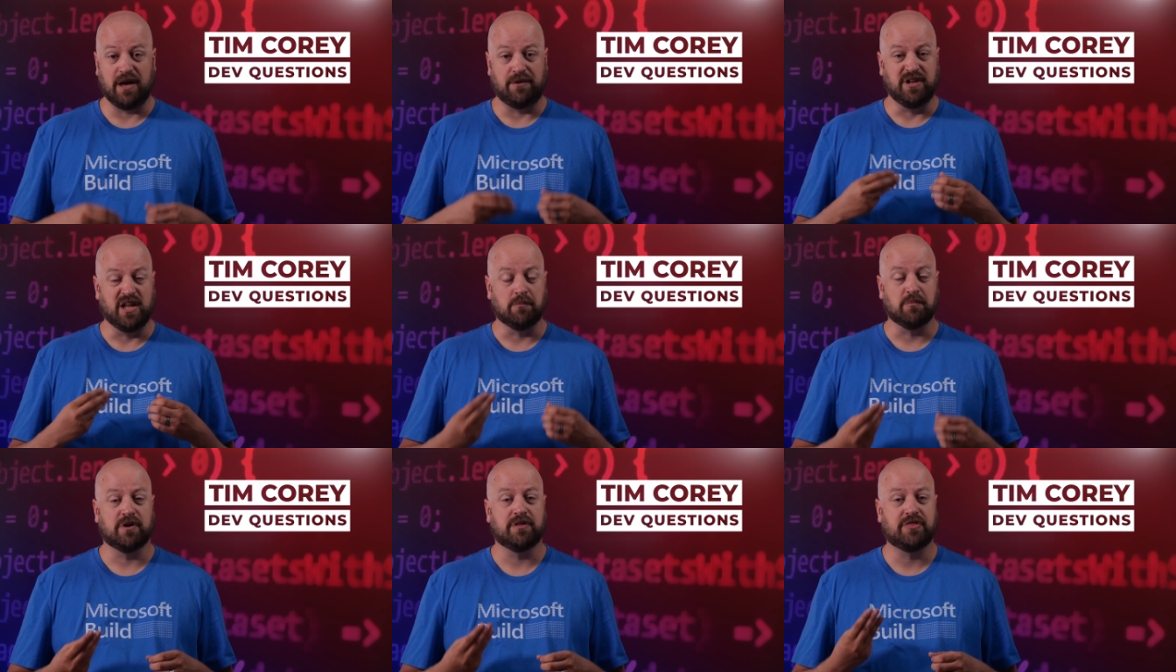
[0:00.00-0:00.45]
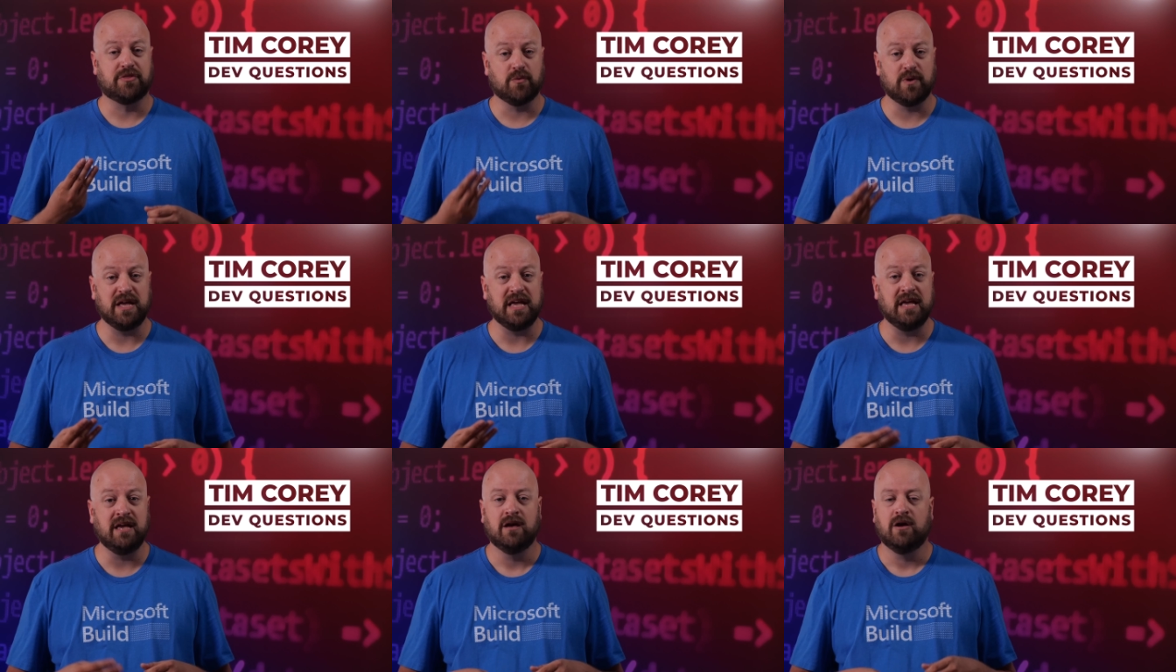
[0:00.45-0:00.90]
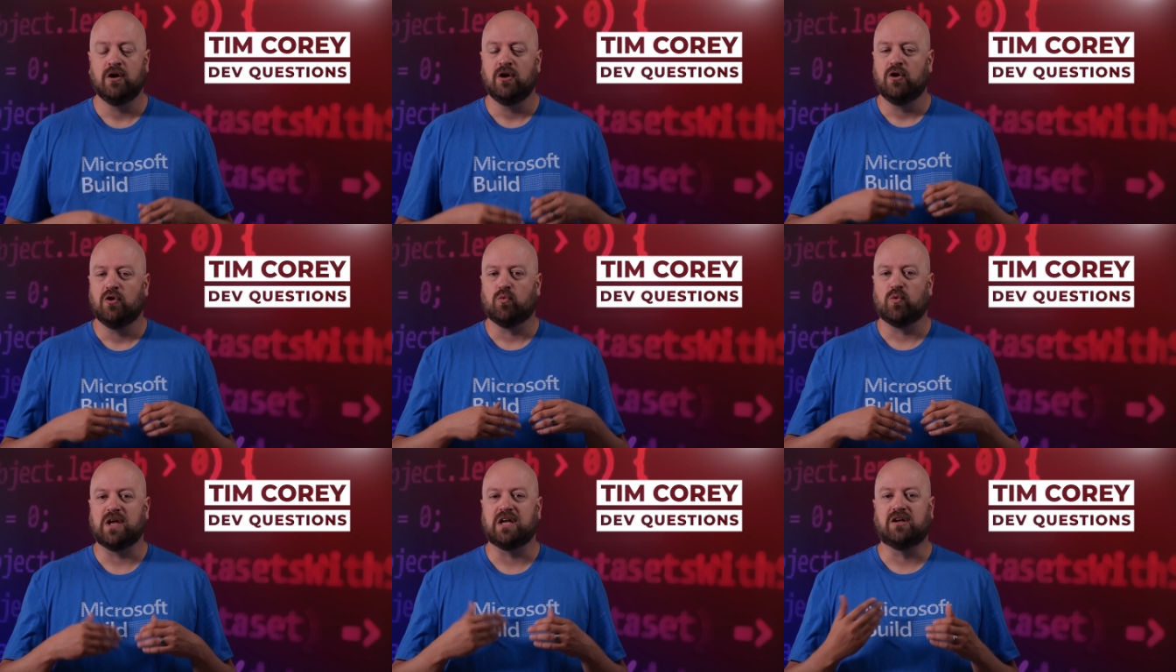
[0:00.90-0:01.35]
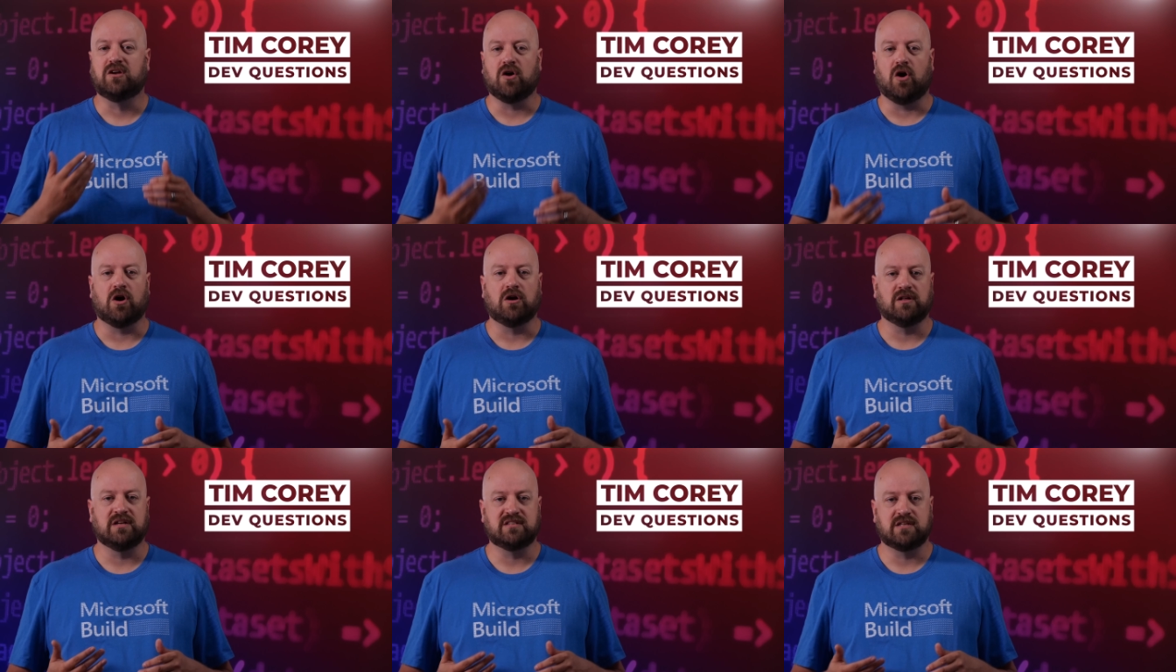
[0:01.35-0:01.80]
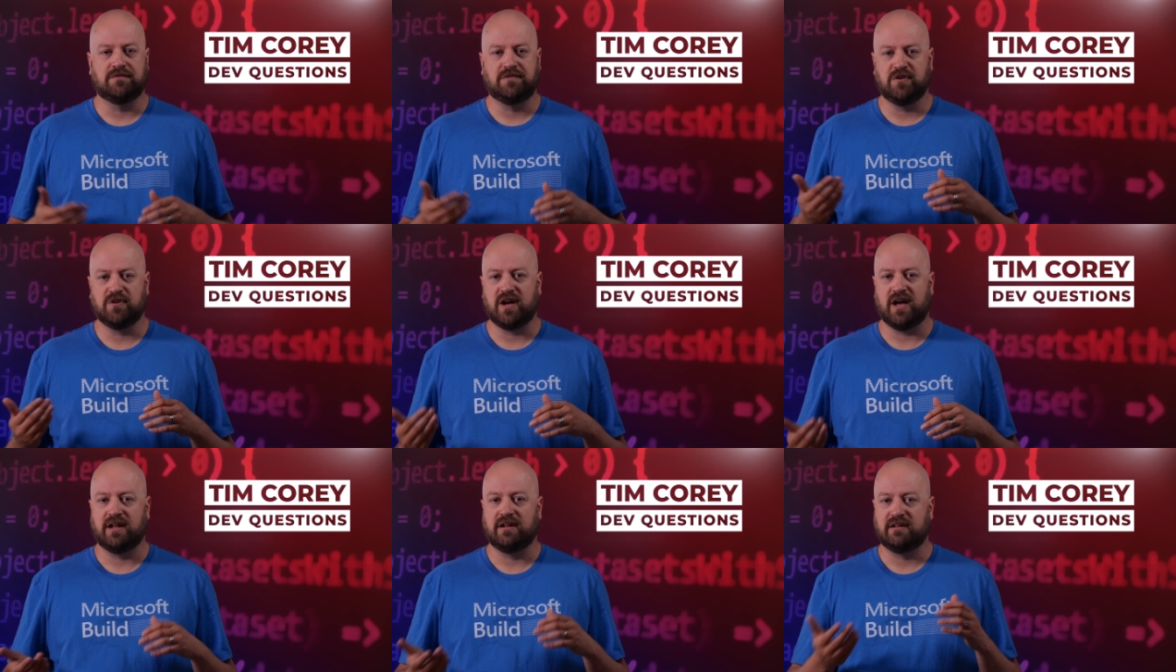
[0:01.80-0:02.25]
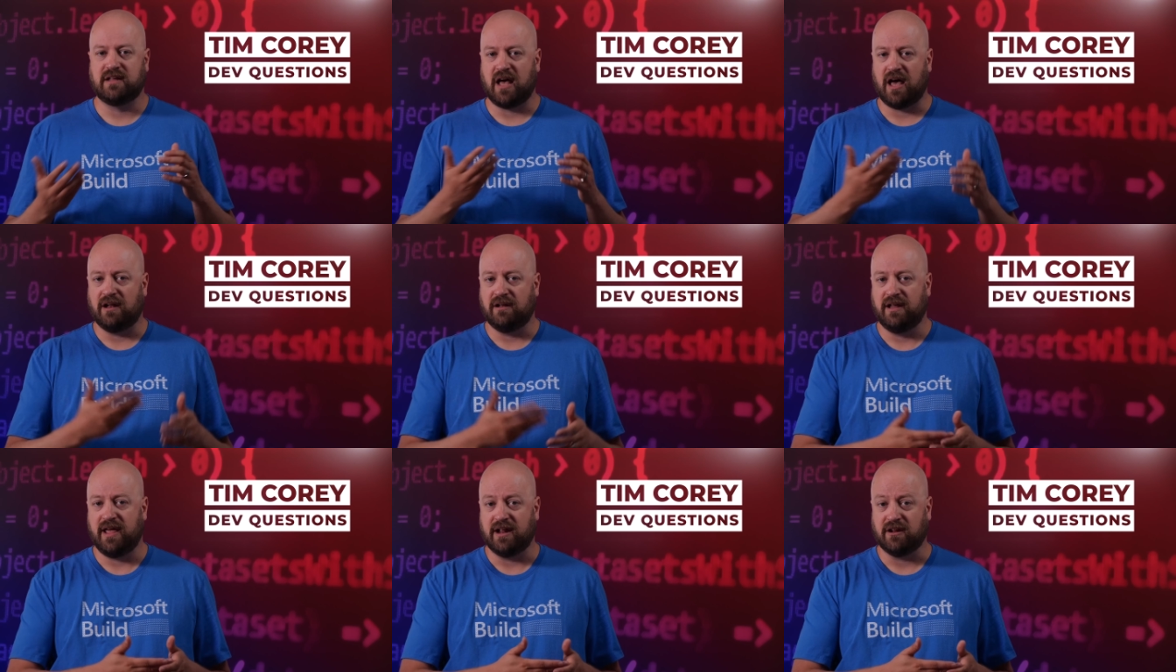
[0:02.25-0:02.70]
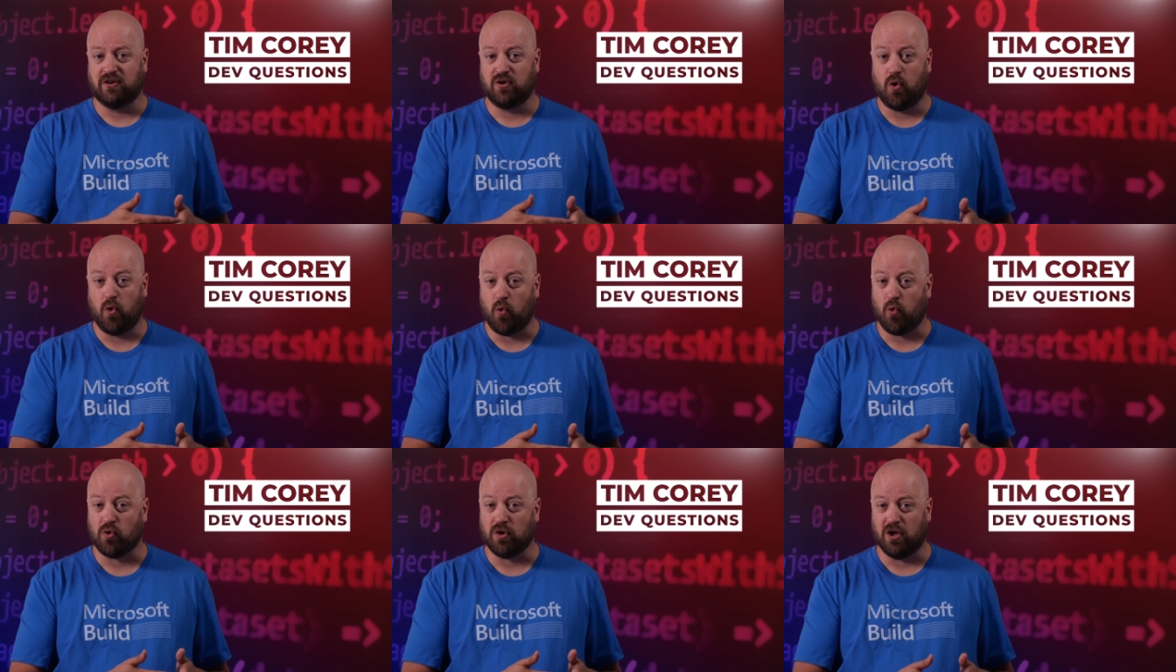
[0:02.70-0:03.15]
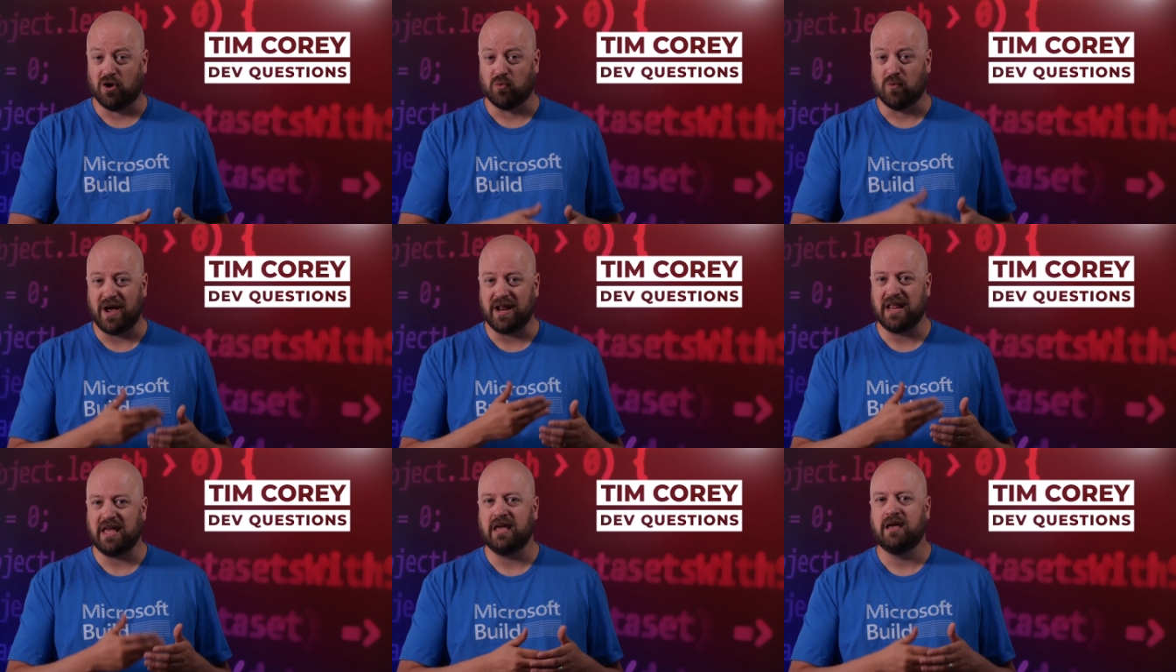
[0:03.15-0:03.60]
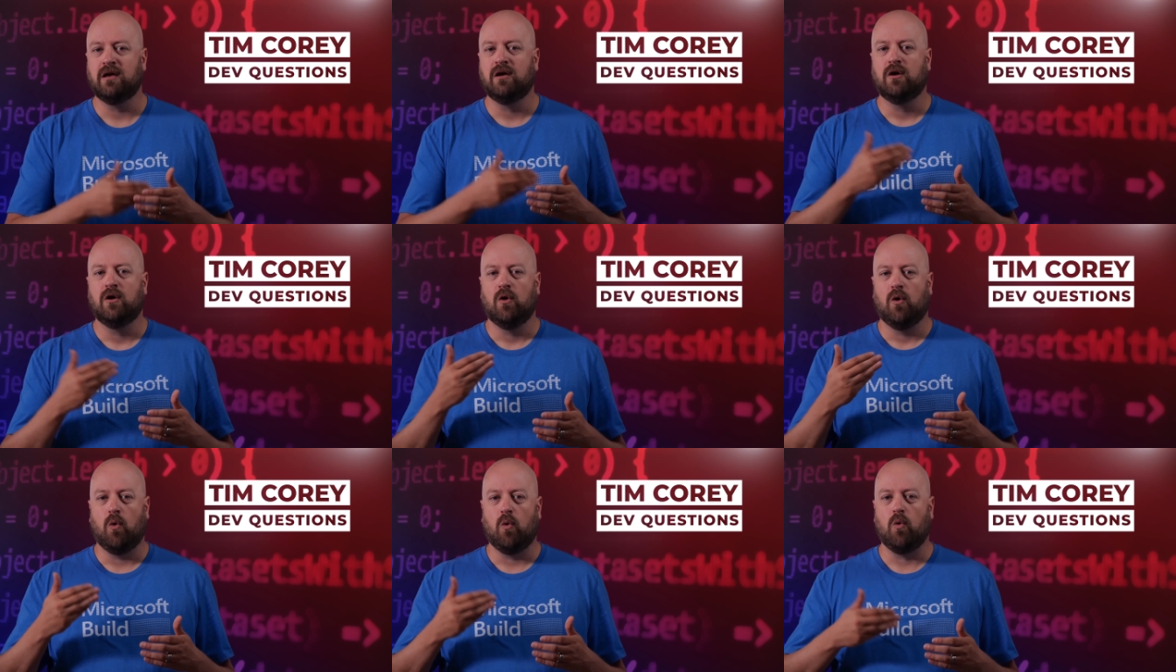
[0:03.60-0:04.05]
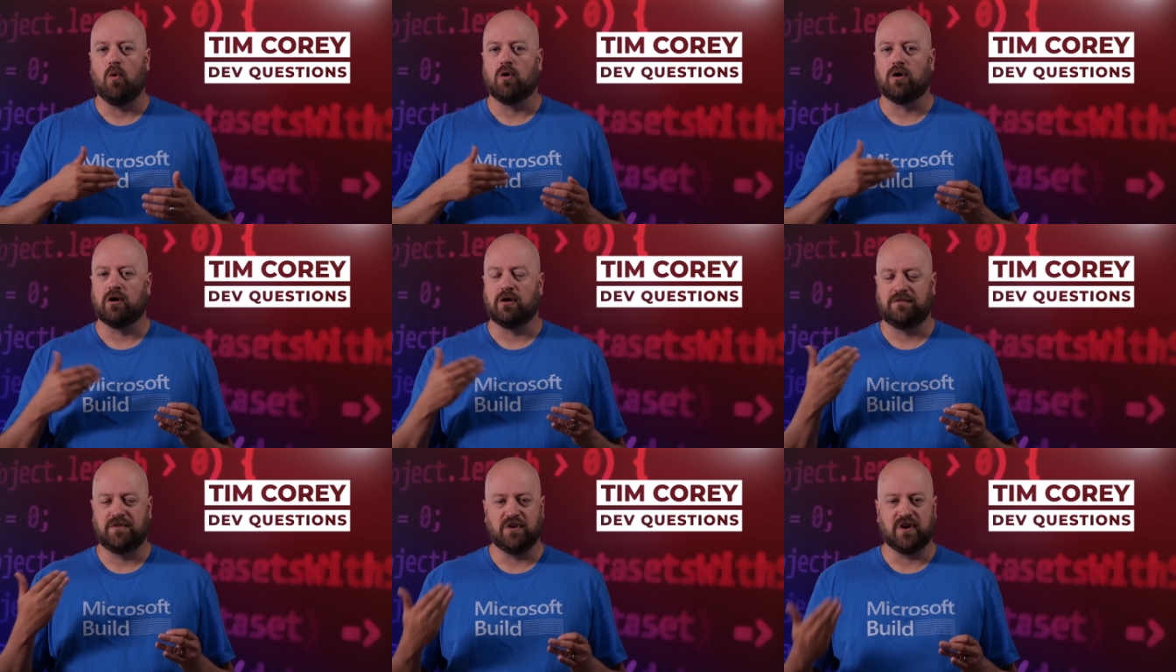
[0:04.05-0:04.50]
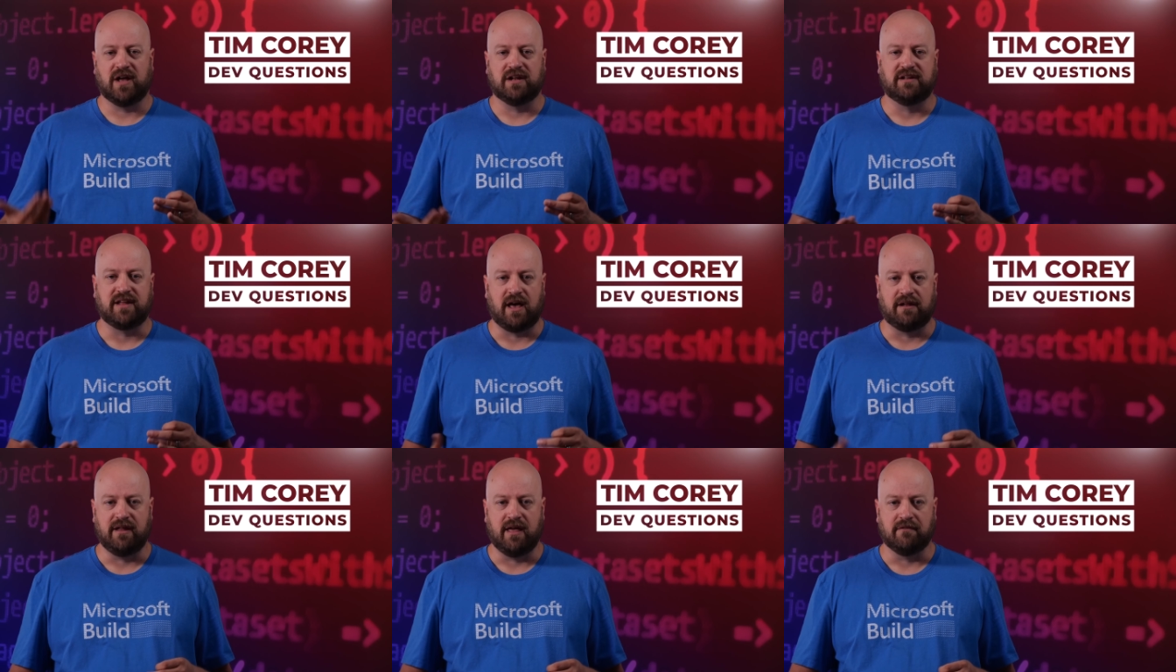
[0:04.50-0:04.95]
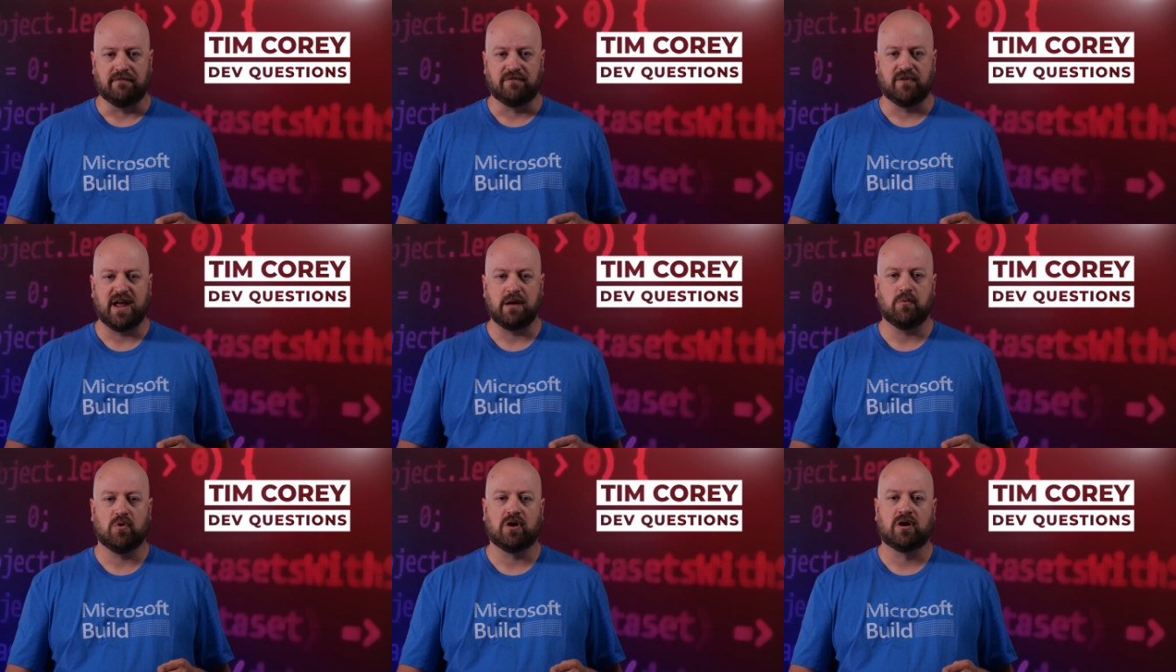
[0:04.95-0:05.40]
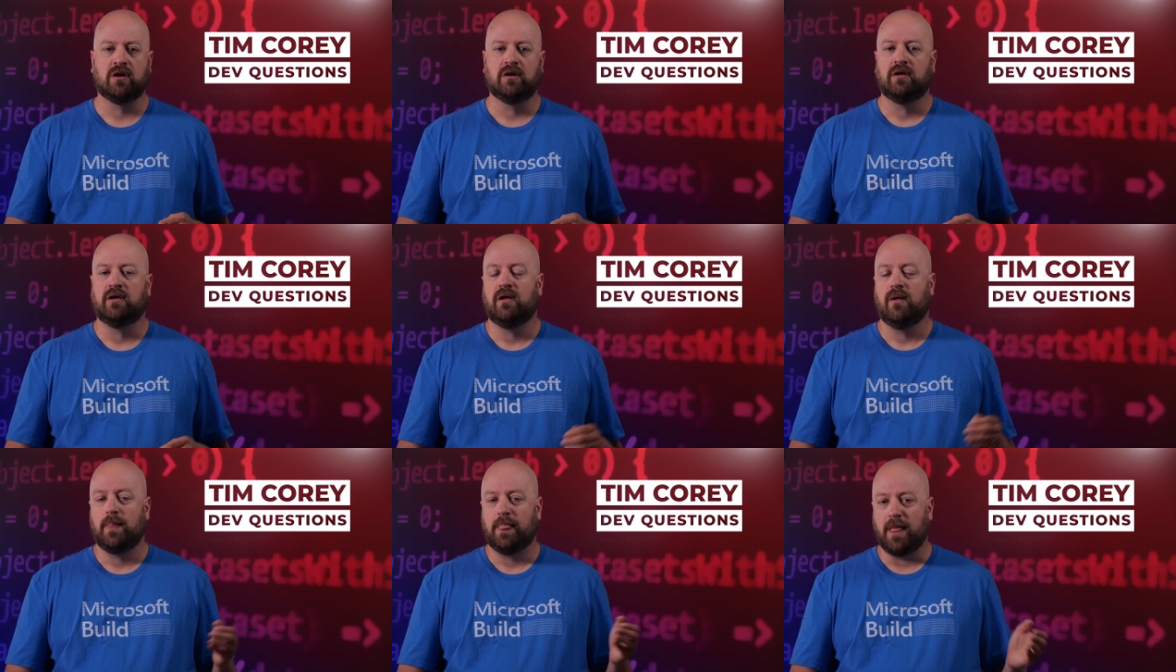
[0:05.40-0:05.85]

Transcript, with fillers: Now, number three, regardless if you're on .NET Core already or if you're on .NET Framework,